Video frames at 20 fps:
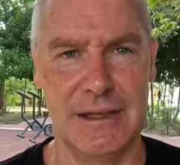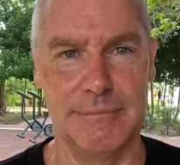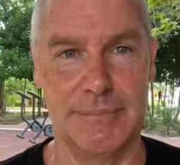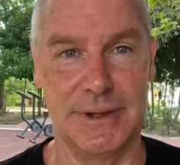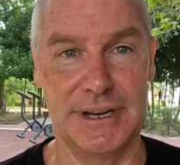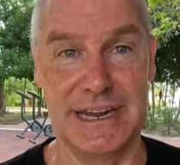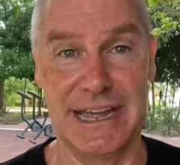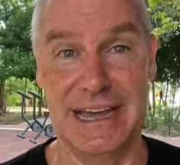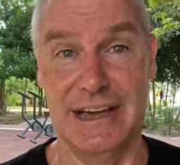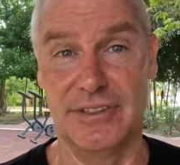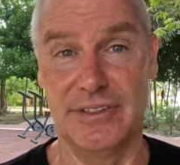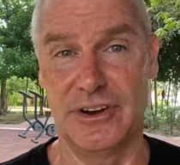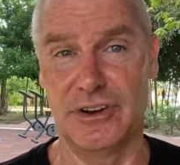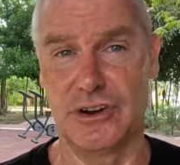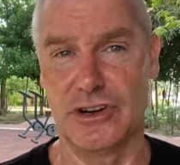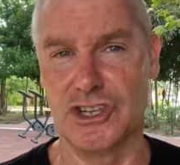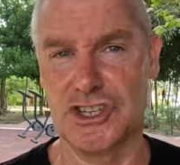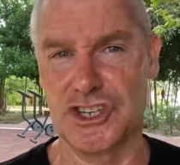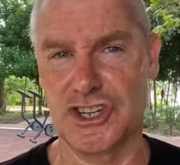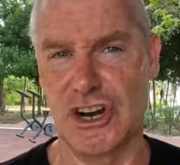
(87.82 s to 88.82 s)
But now they're
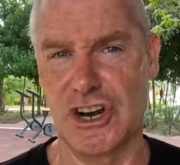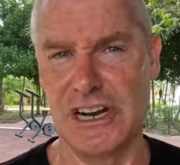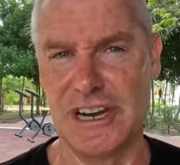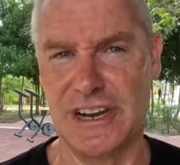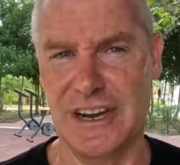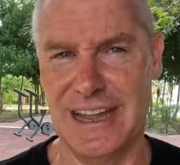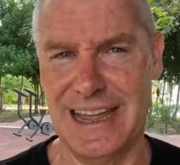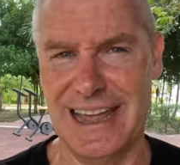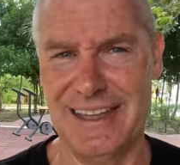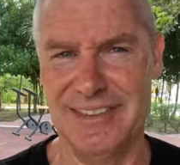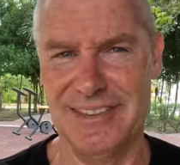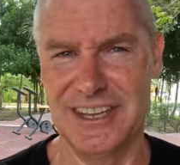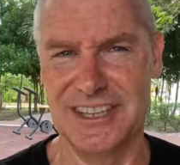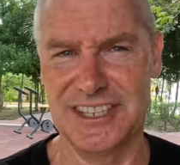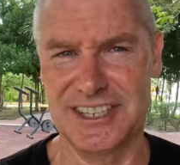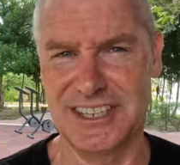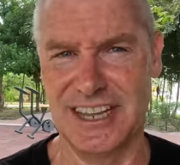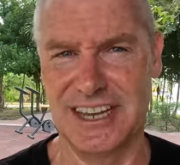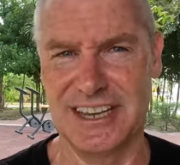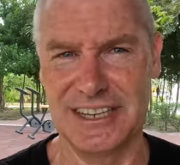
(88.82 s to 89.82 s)
in Australia and they're
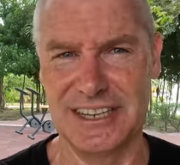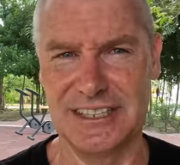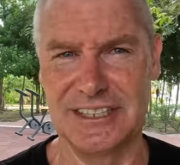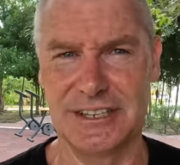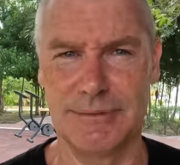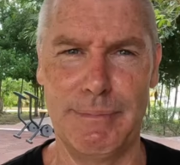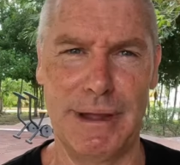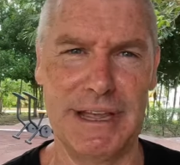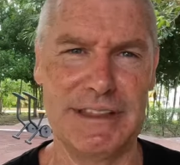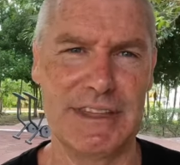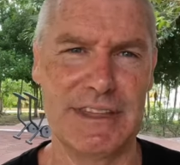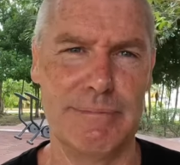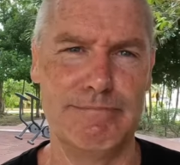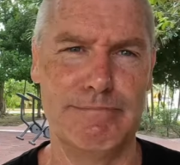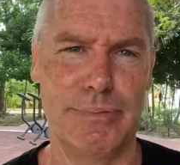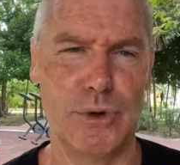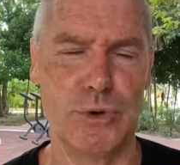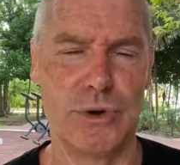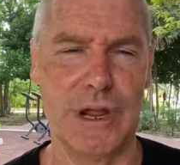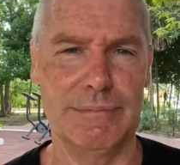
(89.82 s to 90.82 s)
starting to make their
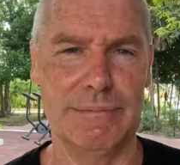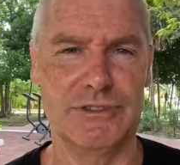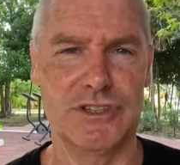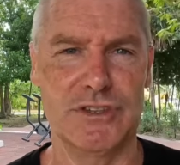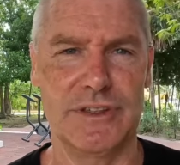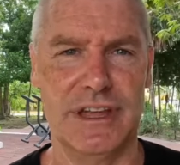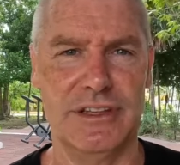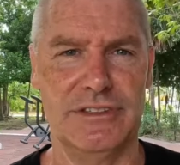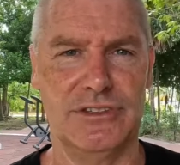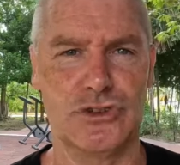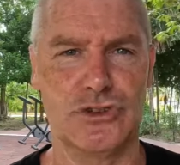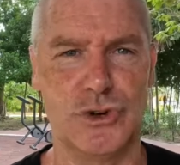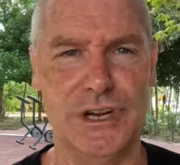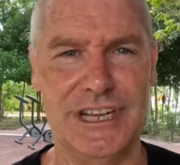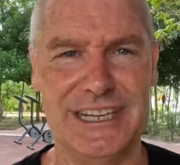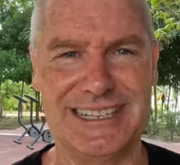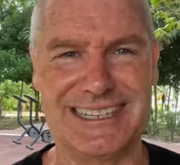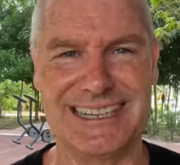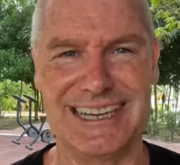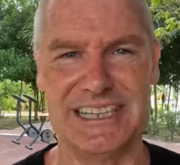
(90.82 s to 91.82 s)
build up to that
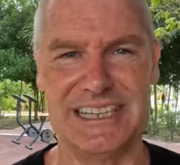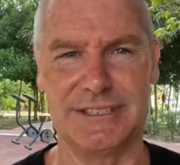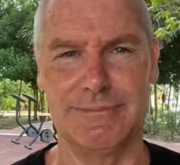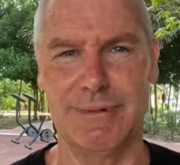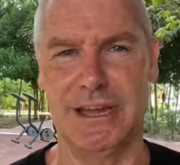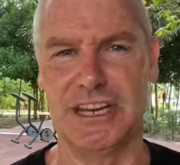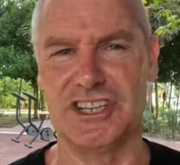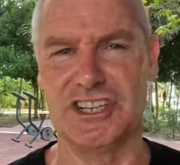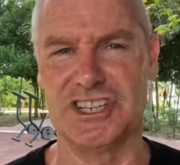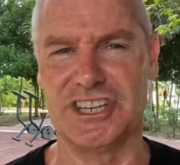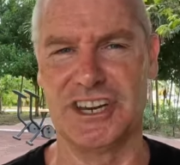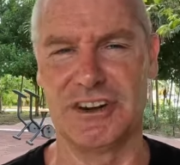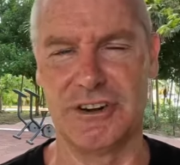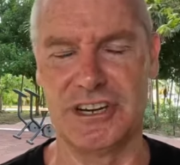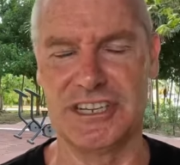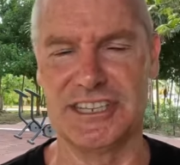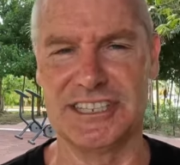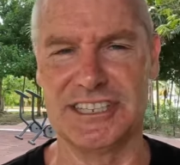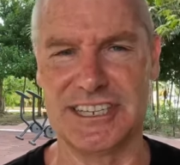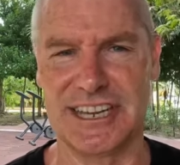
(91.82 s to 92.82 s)
3 test match
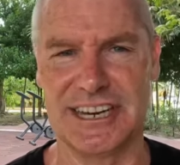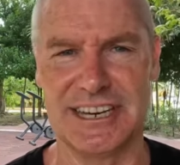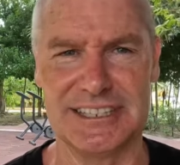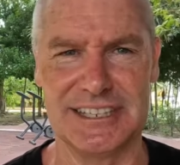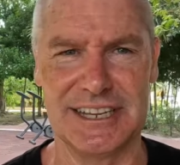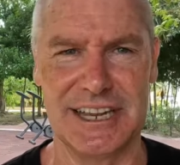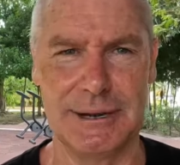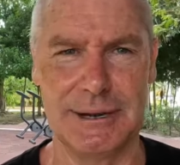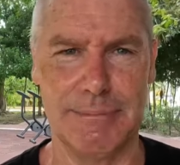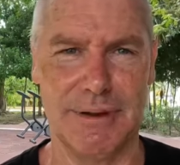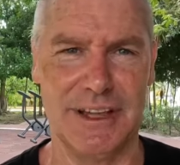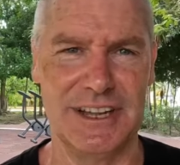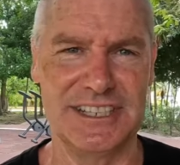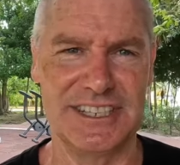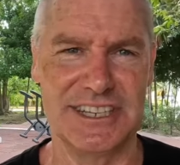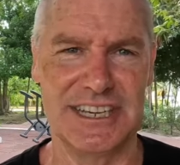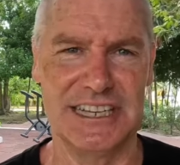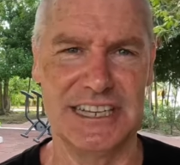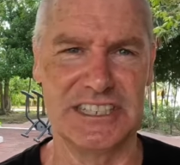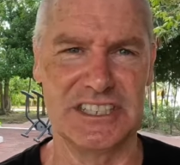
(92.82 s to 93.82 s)
series that's going to take
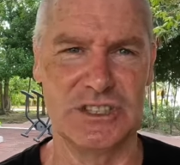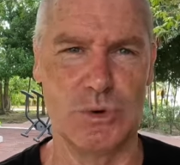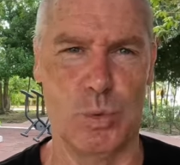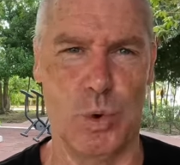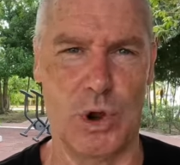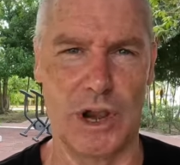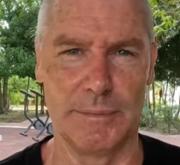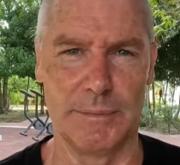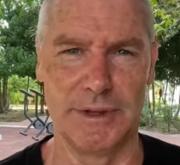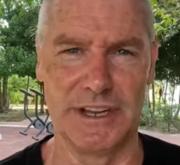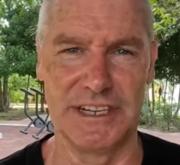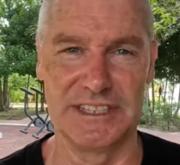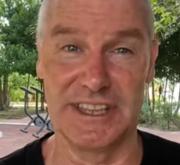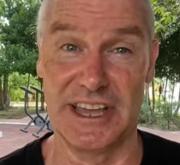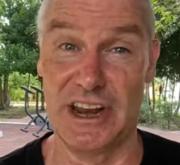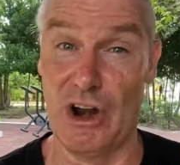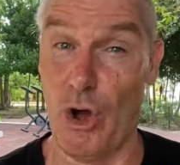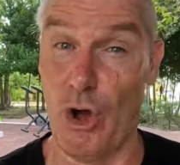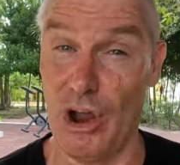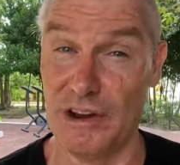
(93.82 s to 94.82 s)
place against the Wallabies,
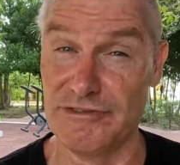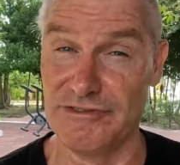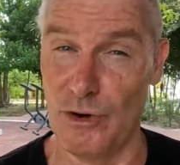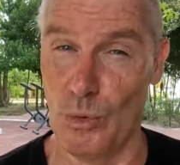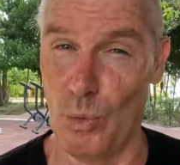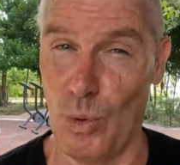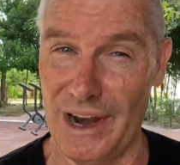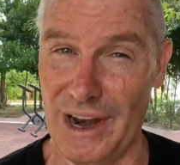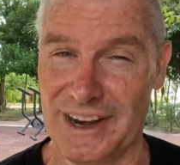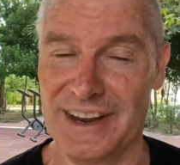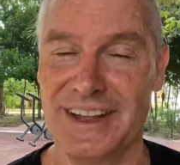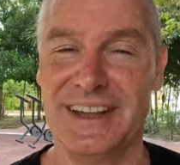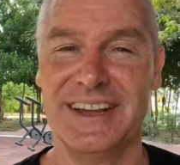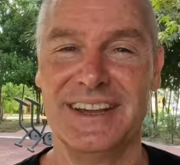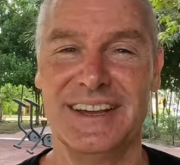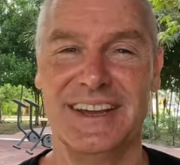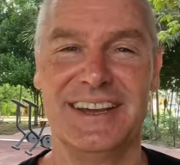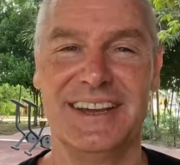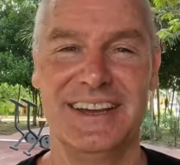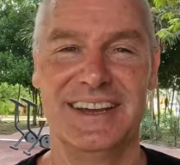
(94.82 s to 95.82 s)
that I for one
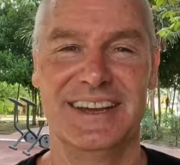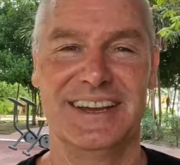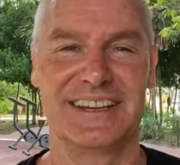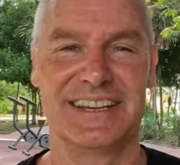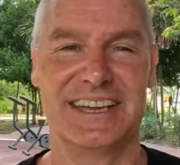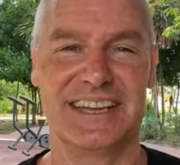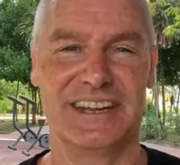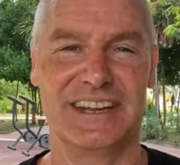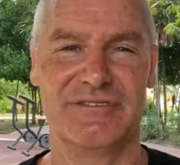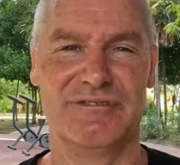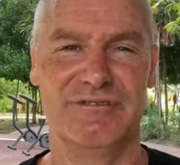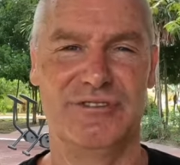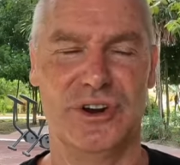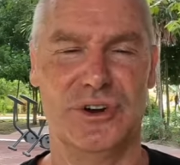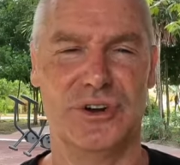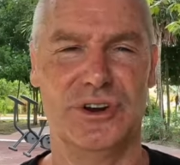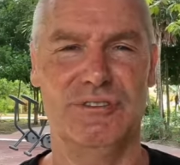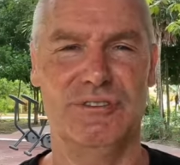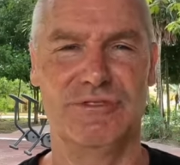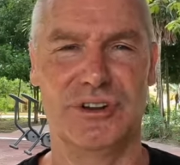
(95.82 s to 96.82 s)
are getting
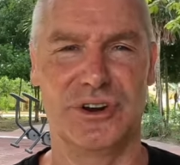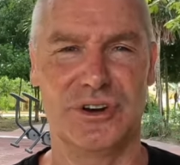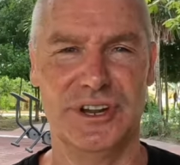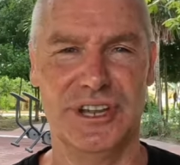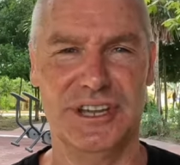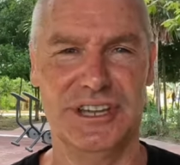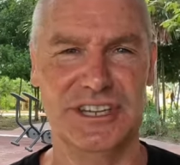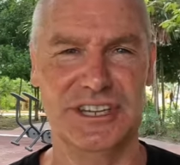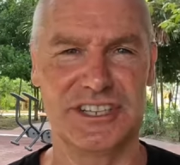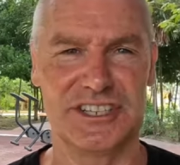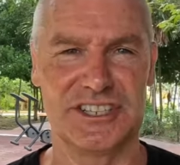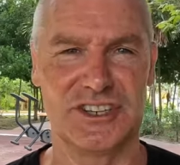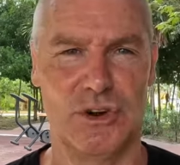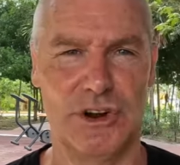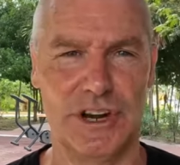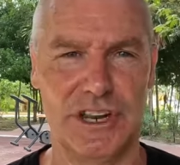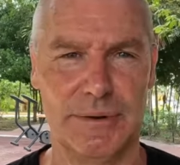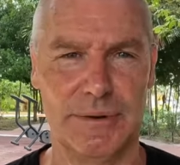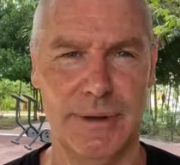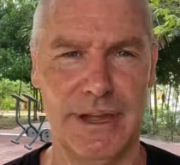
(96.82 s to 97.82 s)
very, very
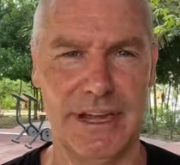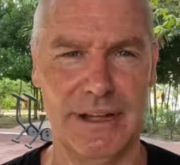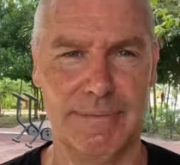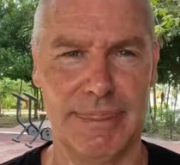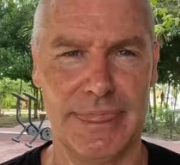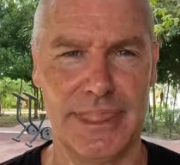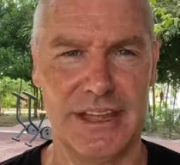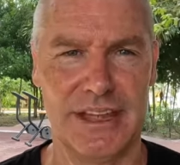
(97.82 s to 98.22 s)
excited about.